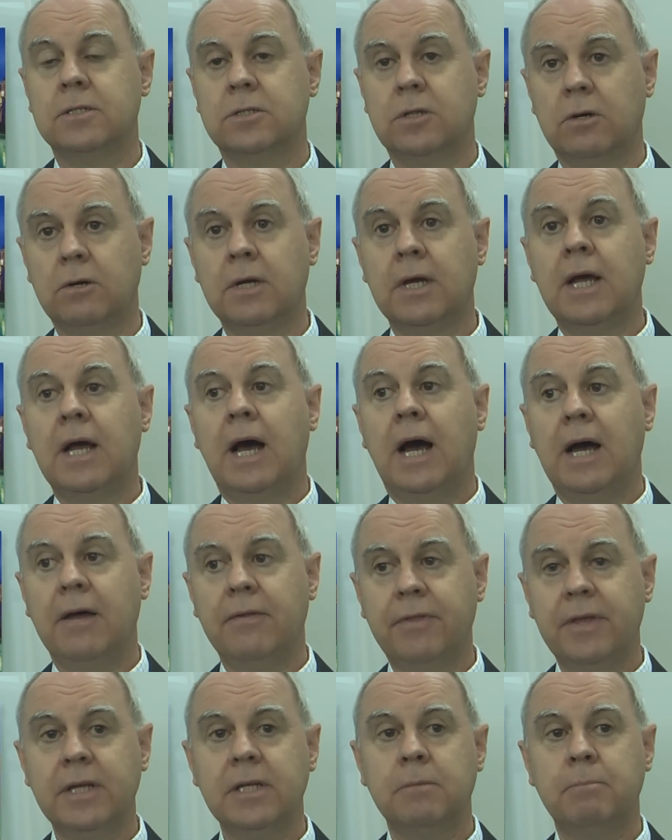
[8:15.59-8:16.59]
So I
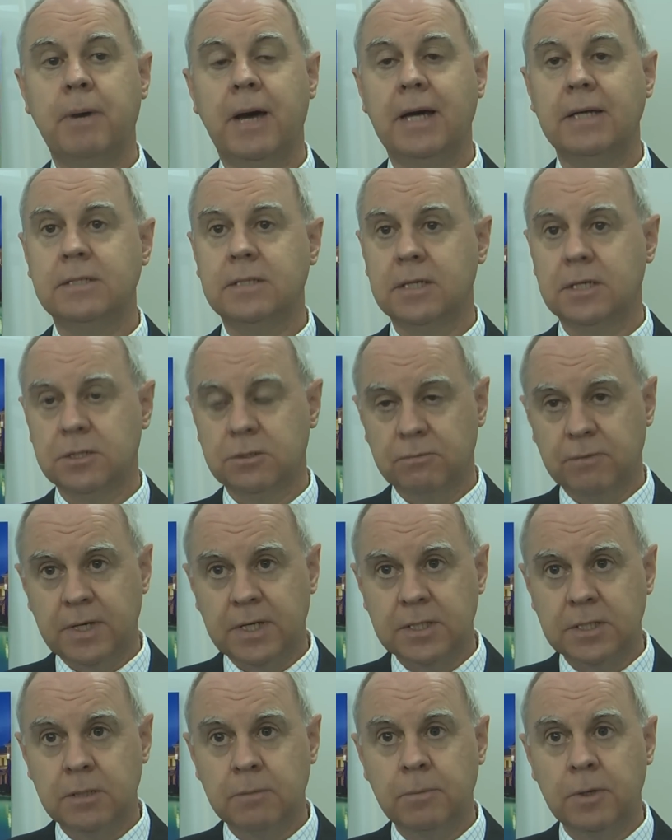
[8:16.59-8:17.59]
think the pricing is
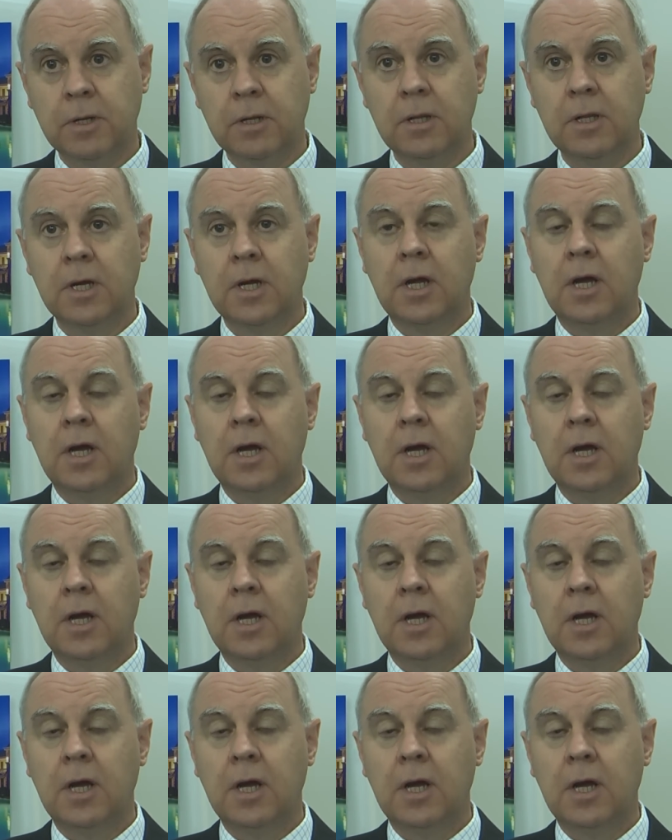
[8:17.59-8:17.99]
reasonable.